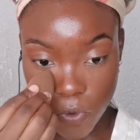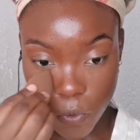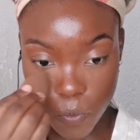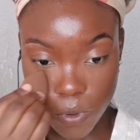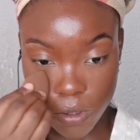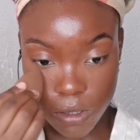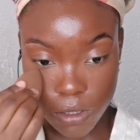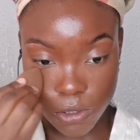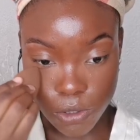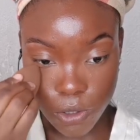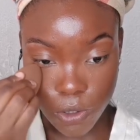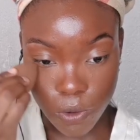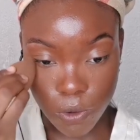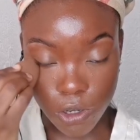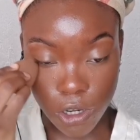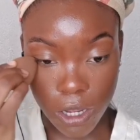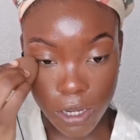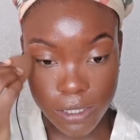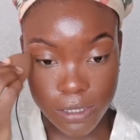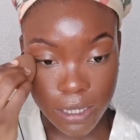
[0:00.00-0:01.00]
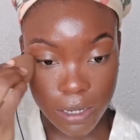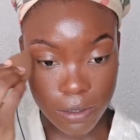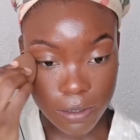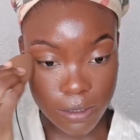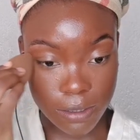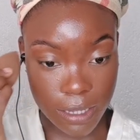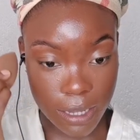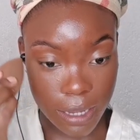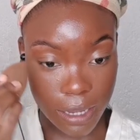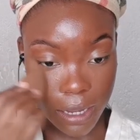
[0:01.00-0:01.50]
with this whole
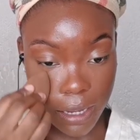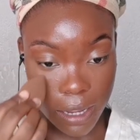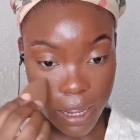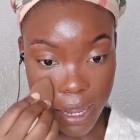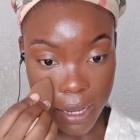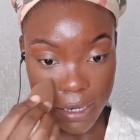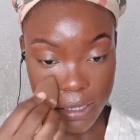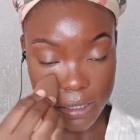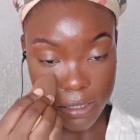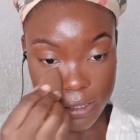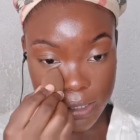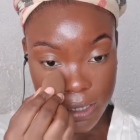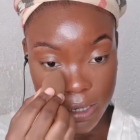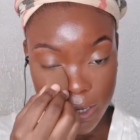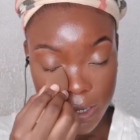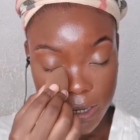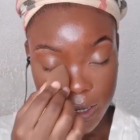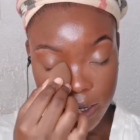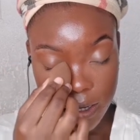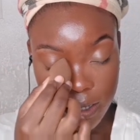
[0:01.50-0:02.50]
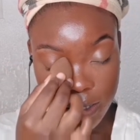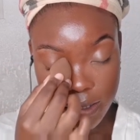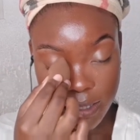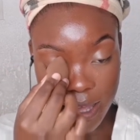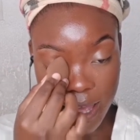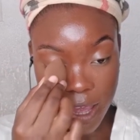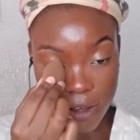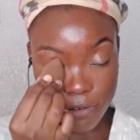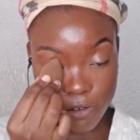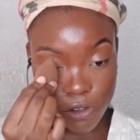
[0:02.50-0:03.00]
lockdown thing, and
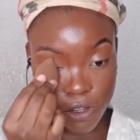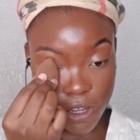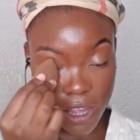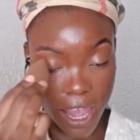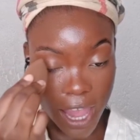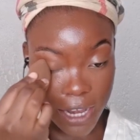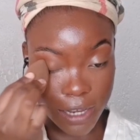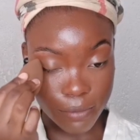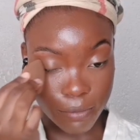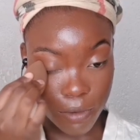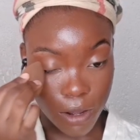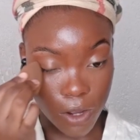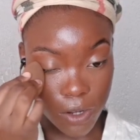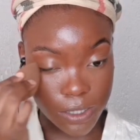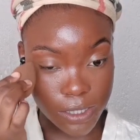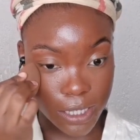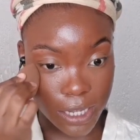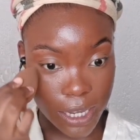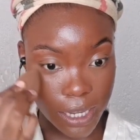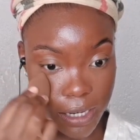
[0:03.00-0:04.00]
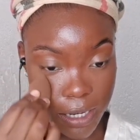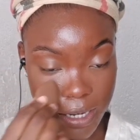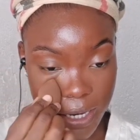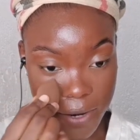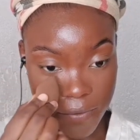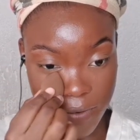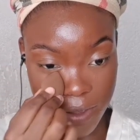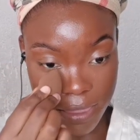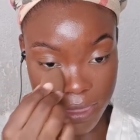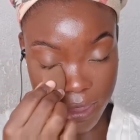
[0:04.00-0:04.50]
they have to hand marks in and
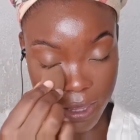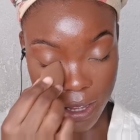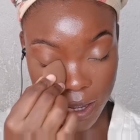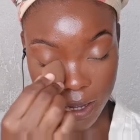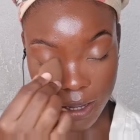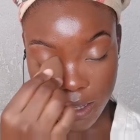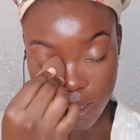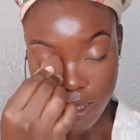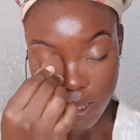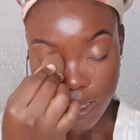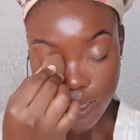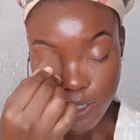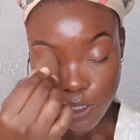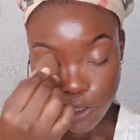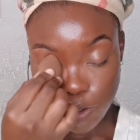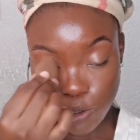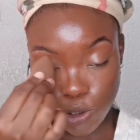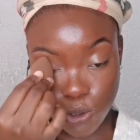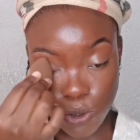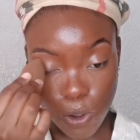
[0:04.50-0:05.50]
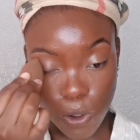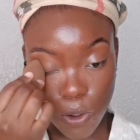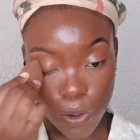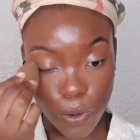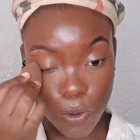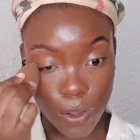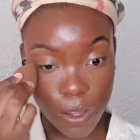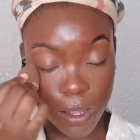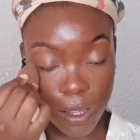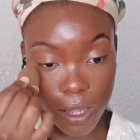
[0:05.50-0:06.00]
everything.
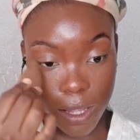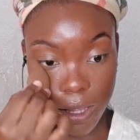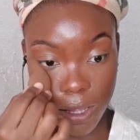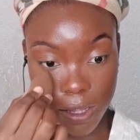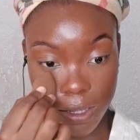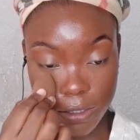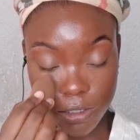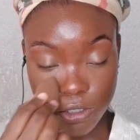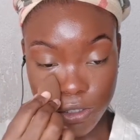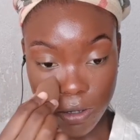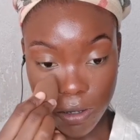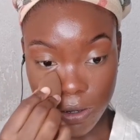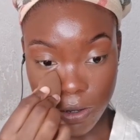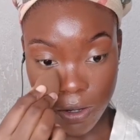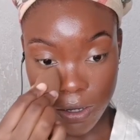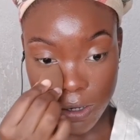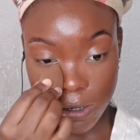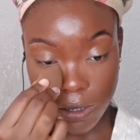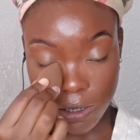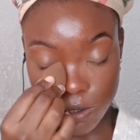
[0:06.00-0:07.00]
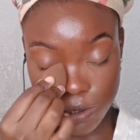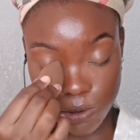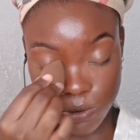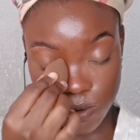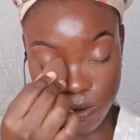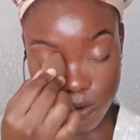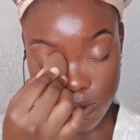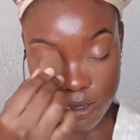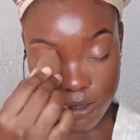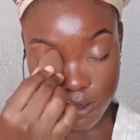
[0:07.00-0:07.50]
So dog, online
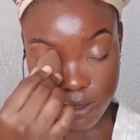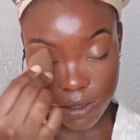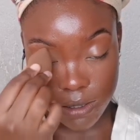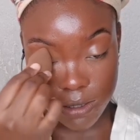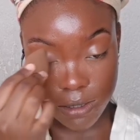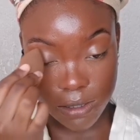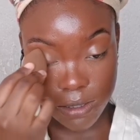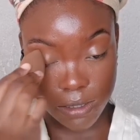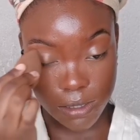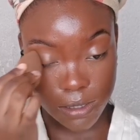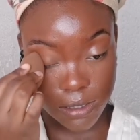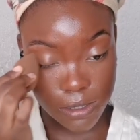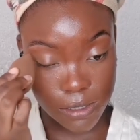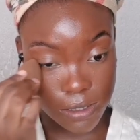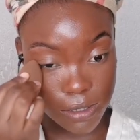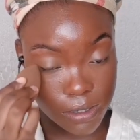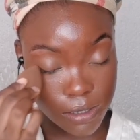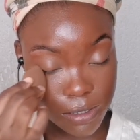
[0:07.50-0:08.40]
school was